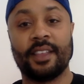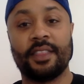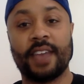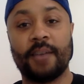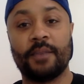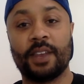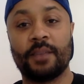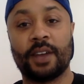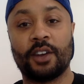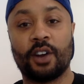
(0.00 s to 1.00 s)
that many
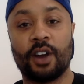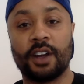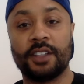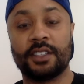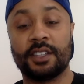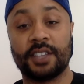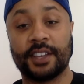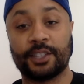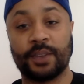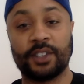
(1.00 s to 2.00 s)
minorities in the
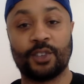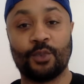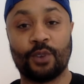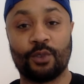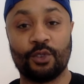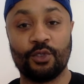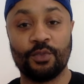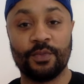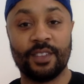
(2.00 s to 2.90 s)
tech space in one room.